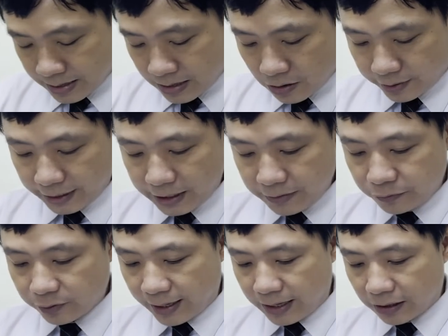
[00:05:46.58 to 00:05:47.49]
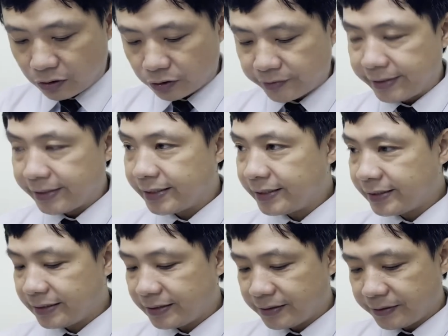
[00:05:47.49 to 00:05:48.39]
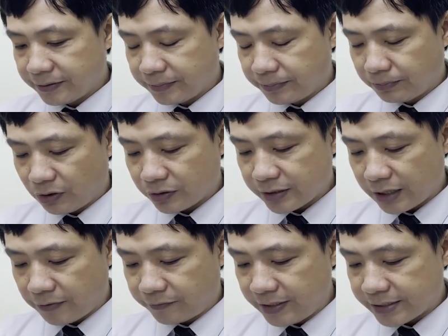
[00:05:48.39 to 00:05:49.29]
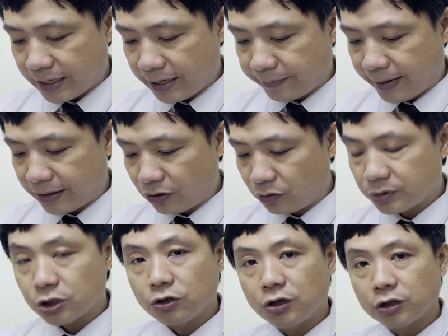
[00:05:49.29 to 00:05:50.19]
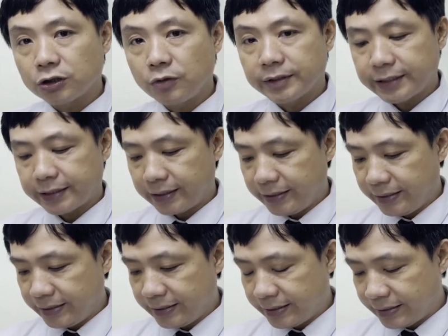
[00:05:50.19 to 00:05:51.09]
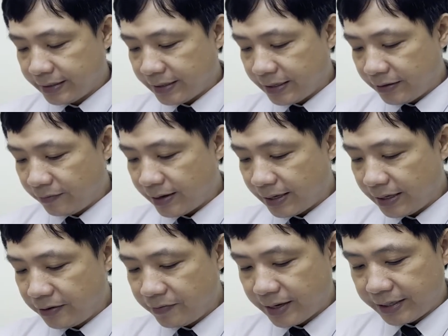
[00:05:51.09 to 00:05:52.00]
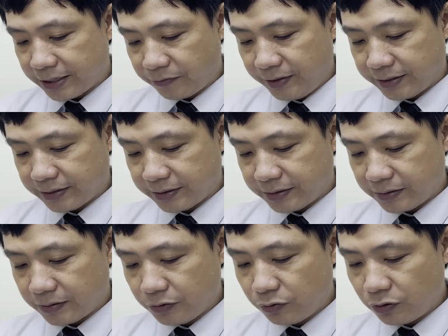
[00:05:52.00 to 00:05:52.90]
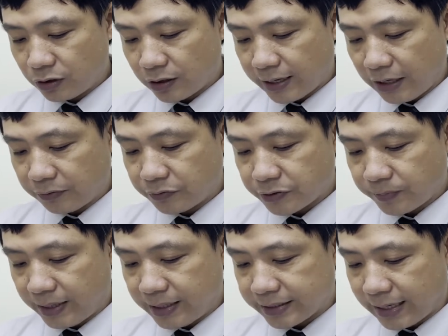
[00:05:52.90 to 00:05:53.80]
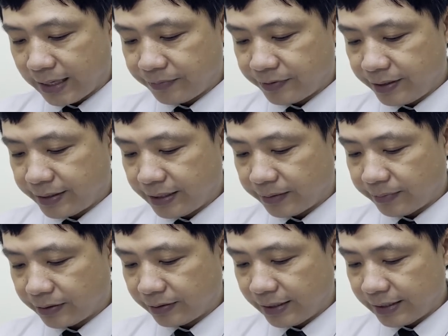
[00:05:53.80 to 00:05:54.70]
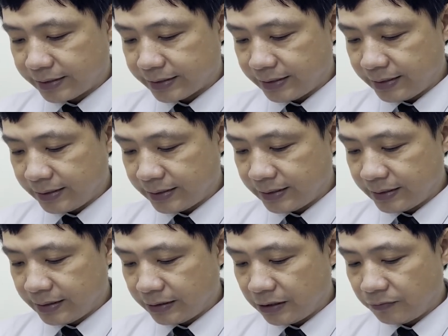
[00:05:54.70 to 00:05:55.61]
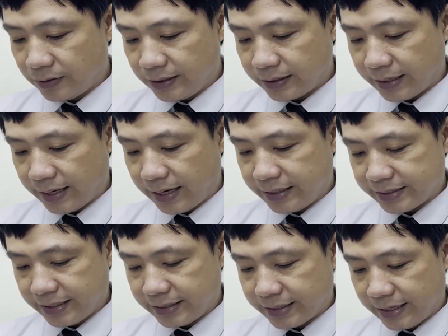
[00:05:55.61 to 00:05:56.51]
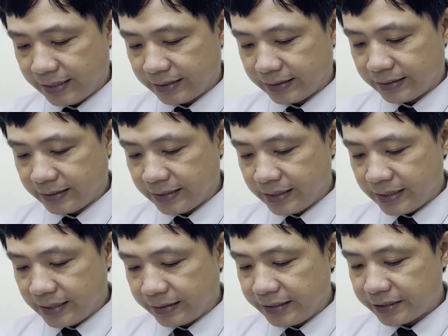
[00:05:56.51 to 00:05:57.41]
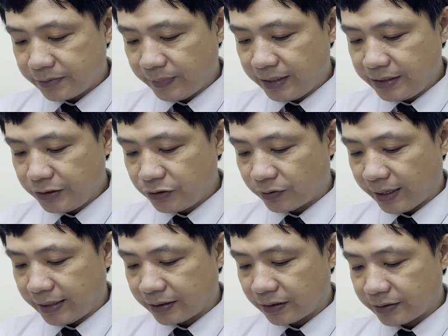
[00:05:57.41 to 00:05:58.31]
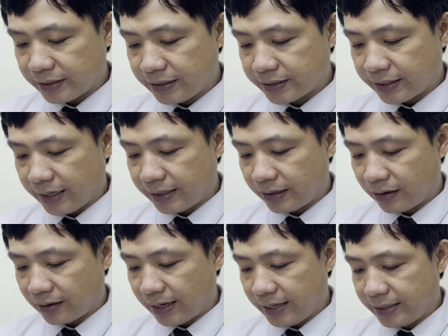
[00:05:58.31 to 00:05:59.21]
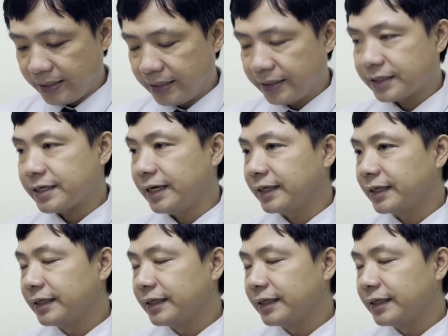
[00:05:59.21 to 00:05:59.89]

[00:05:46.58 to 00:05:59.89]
Okay, if you are a good reader, most of this happen automatically, very, very quick. You do not have to spend time thinking about the letter, the word and the sentence. This means you can concentrate on idea in the text.